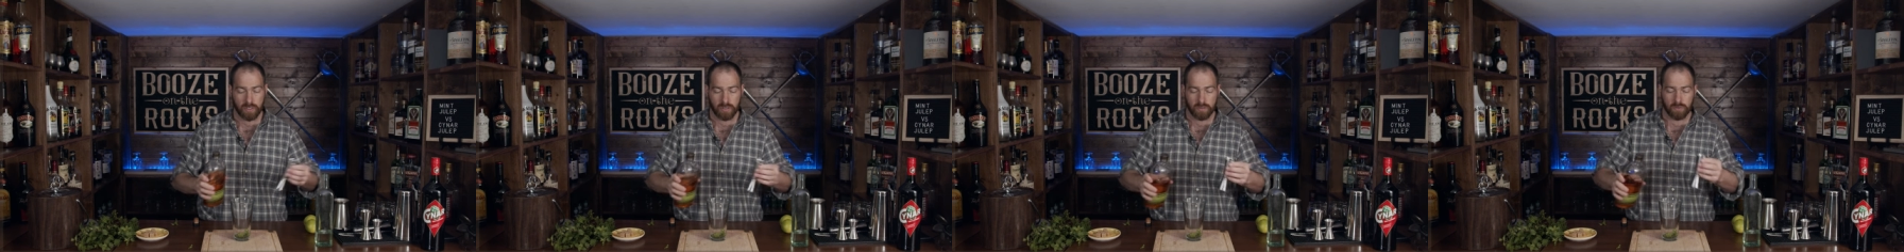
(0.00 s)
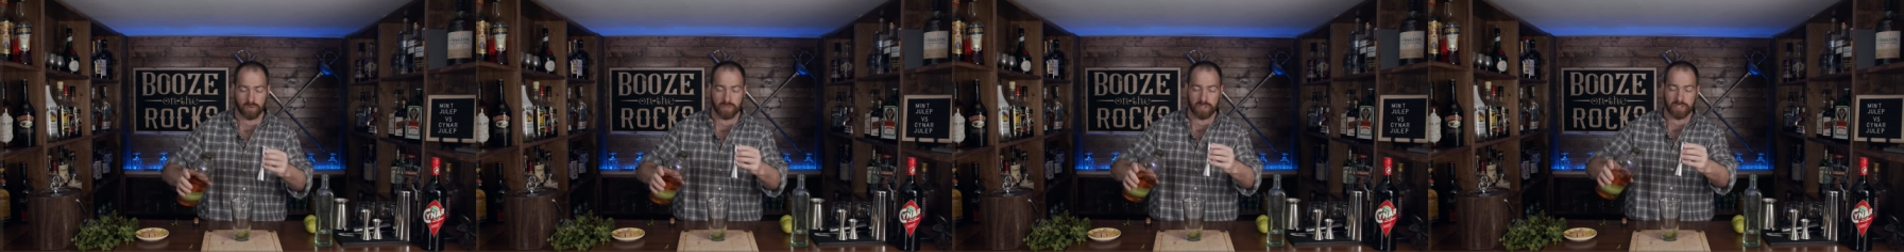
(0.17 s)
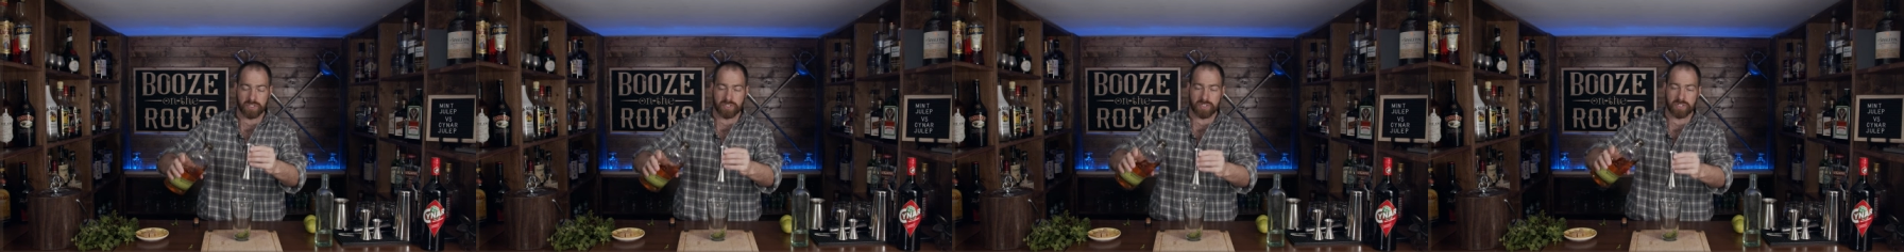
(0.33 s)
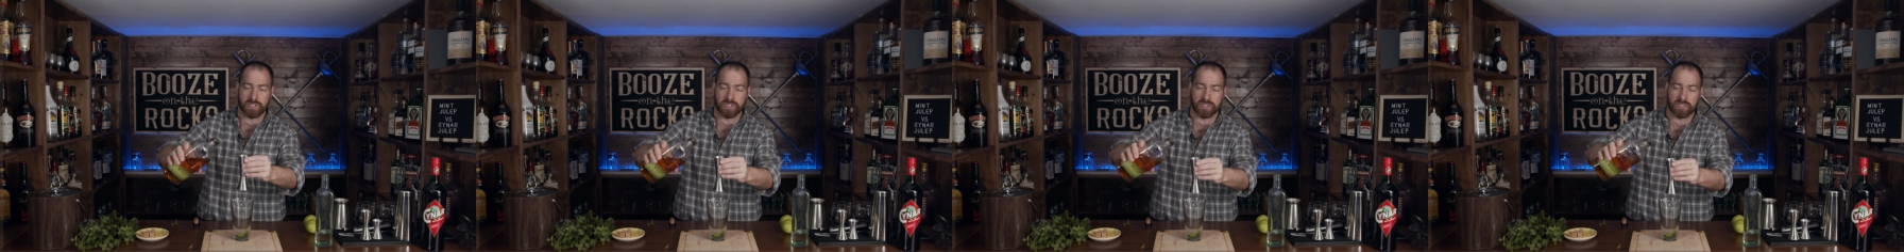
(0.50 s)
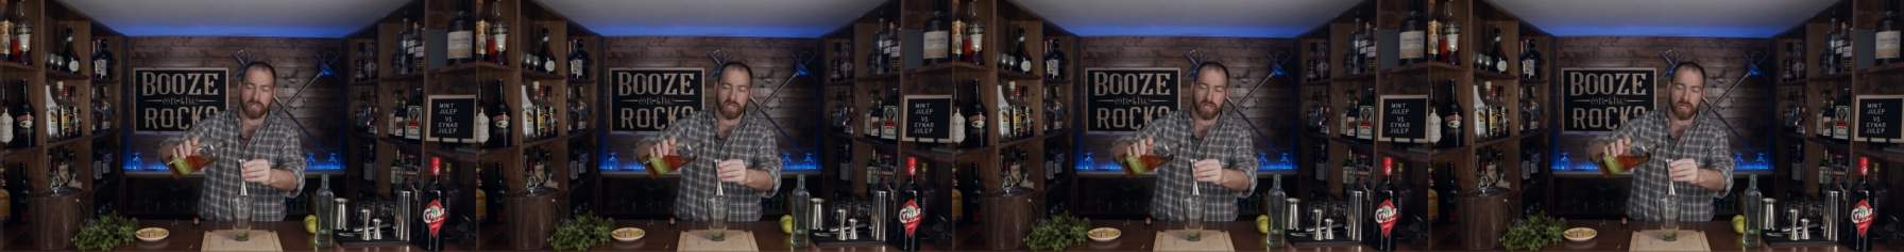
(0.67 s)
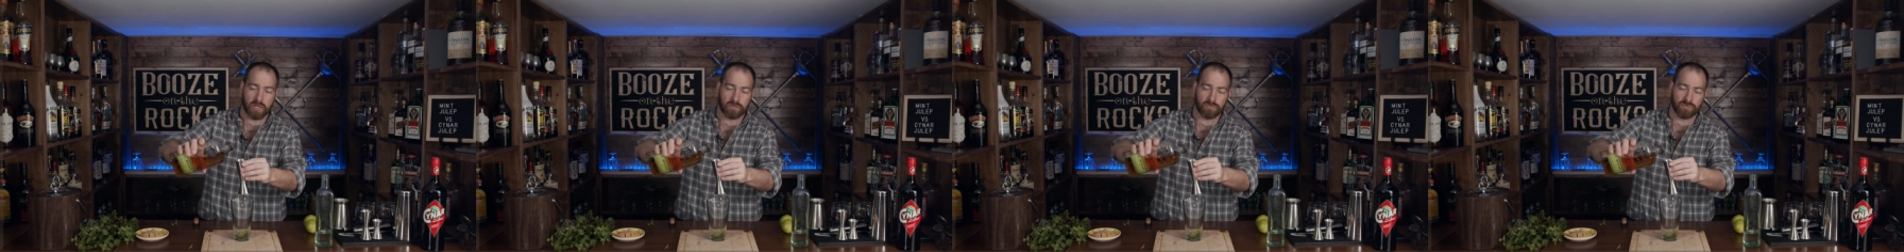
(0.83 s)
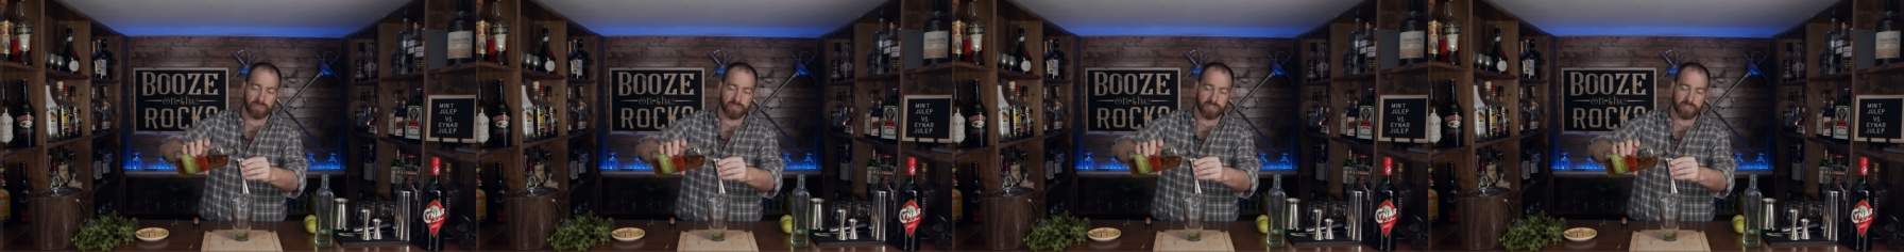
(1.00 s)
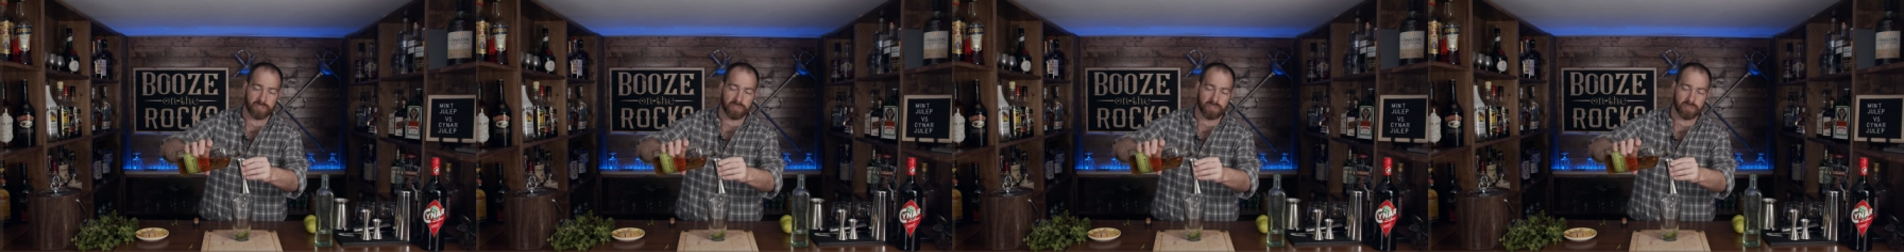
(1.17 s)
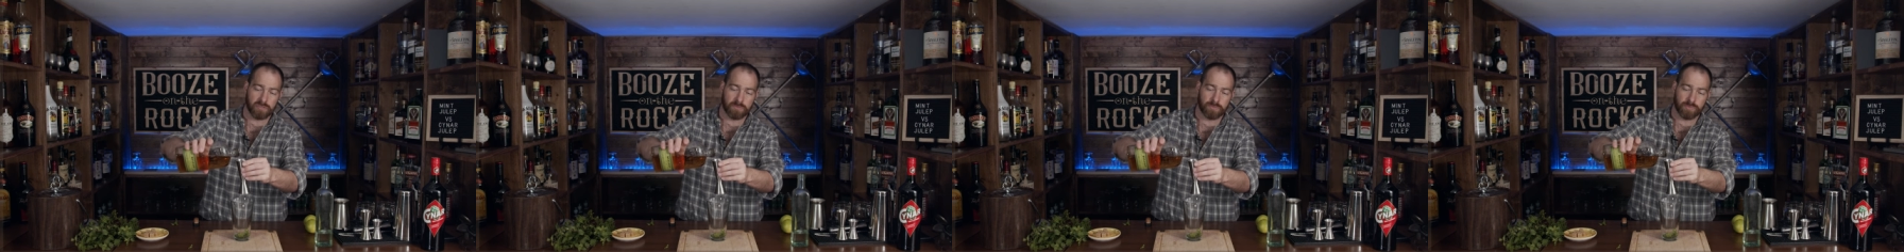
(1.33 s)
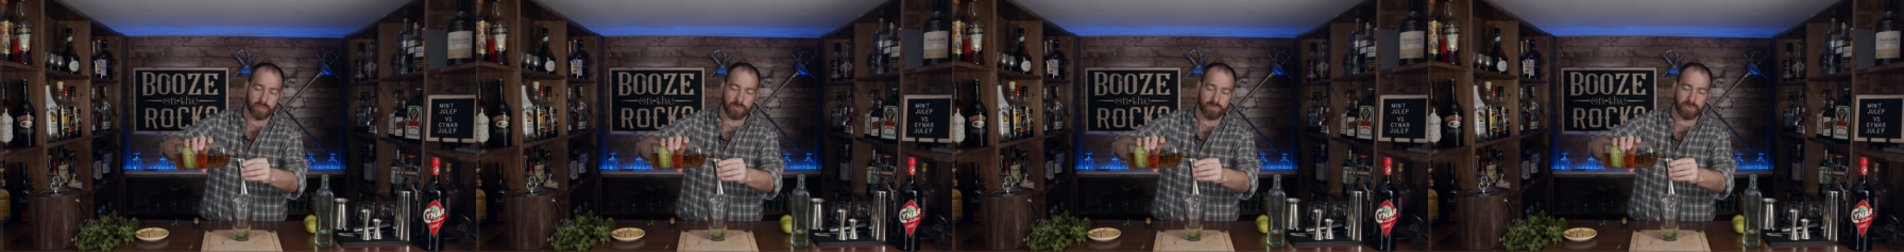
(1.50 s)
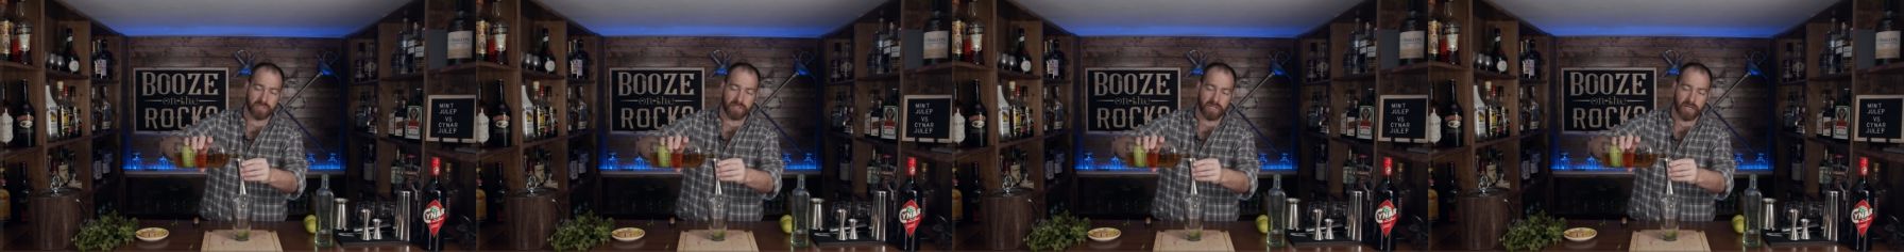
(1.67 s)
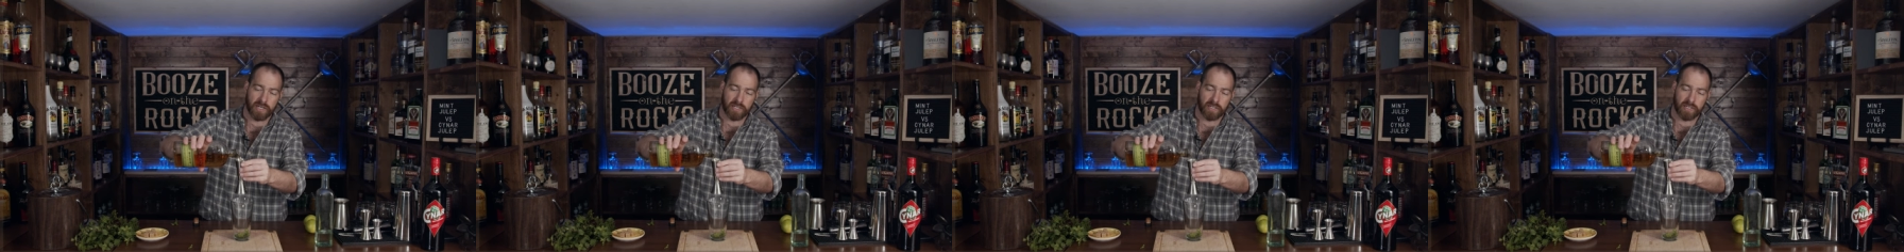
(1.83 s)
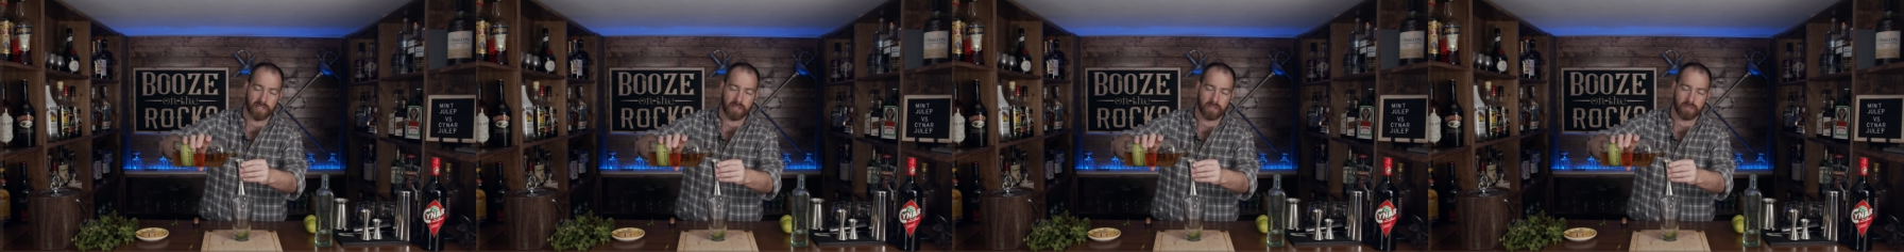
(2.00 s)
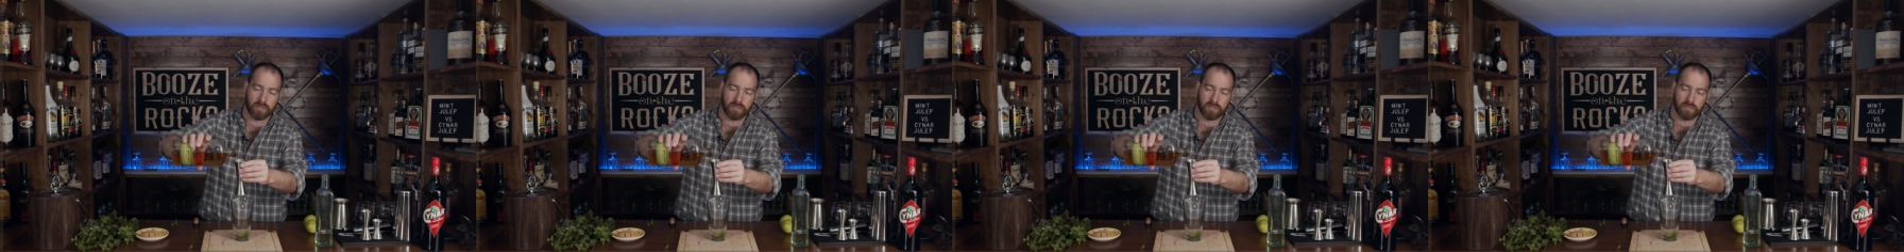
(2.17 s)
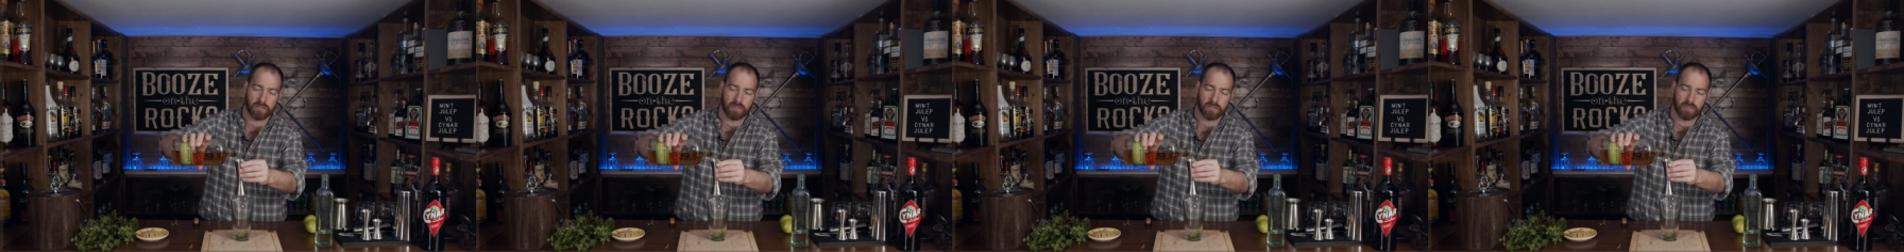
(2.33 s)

which is uh, a really good little bourbon that I like.